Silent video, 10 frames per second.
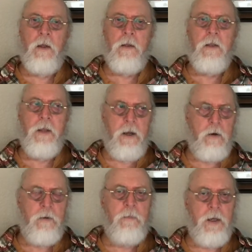that they
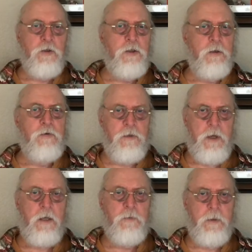are the best children's
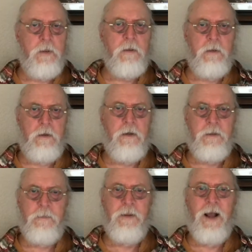hospital
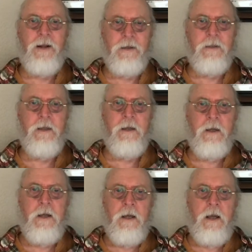on the planet,
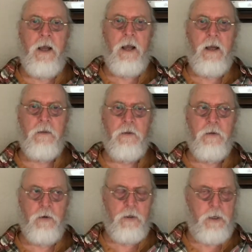and
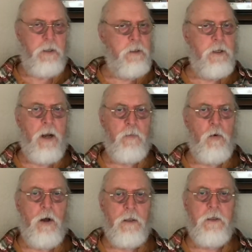they're going to get the top
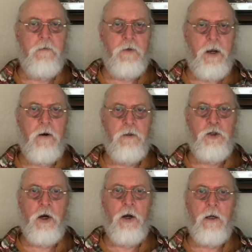quality of care at
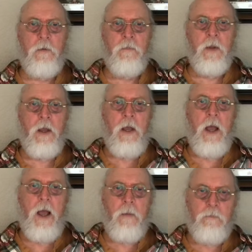CHOC.
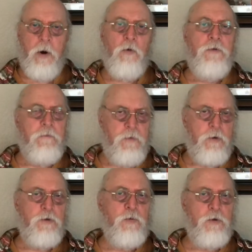And both of
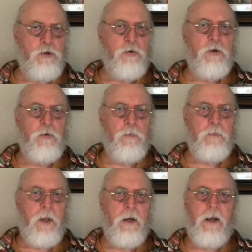those were true.
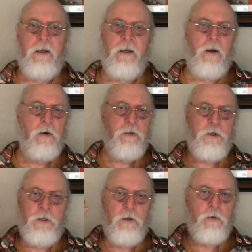And I can
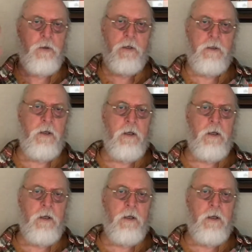guarantee you that